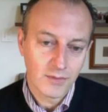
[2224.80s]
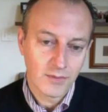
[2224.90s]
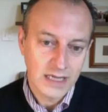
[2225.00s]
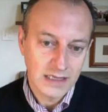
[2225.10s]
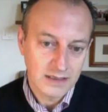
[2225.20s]

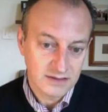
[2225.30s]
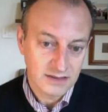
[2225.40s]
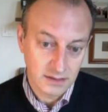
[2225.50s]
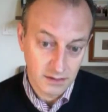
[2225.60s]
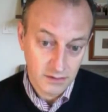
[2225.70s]
Elance
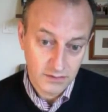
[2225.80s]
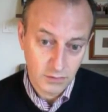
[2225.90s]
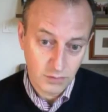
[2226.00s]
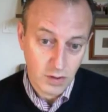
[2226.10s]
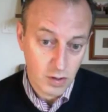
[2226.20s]
skills,
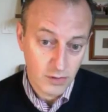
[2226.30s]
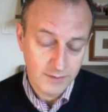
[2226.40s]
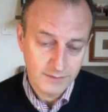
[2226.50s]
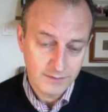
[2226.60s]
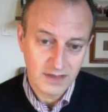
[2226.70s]
we call
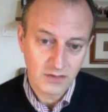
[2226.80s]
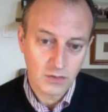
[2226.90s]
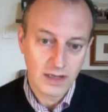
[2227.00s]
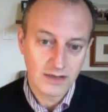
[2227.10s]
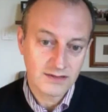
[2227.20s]
them, as
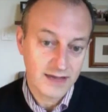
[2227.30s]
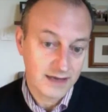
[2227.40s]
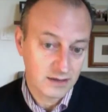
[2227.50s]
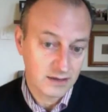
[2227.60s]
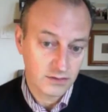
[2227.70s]
well as
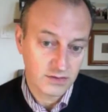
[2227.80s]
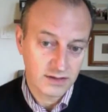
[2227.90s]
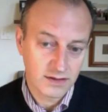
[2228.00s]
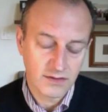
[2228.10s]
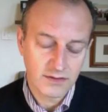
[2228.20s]
technical
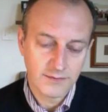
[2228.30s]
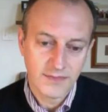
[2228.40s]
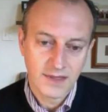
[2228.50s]
skills.